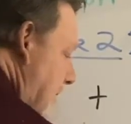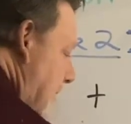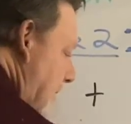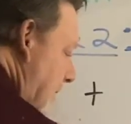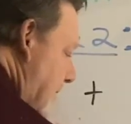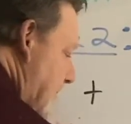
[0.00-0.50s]

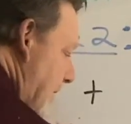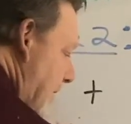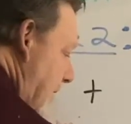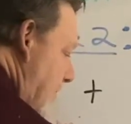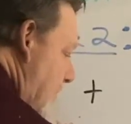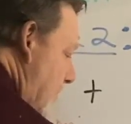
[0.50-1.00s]
does that
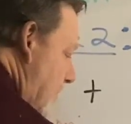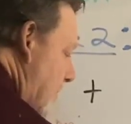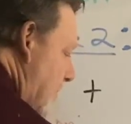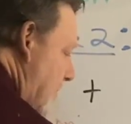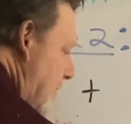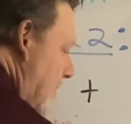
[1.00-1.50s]
equal
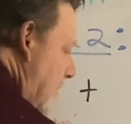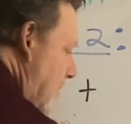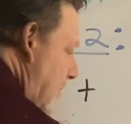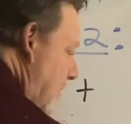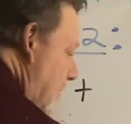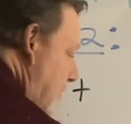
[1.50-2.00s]

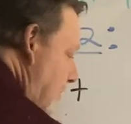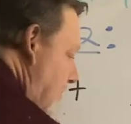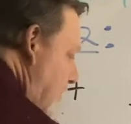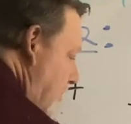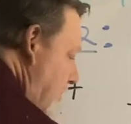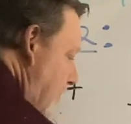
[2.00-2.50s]

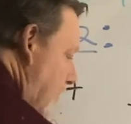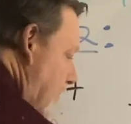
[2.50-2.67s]
2?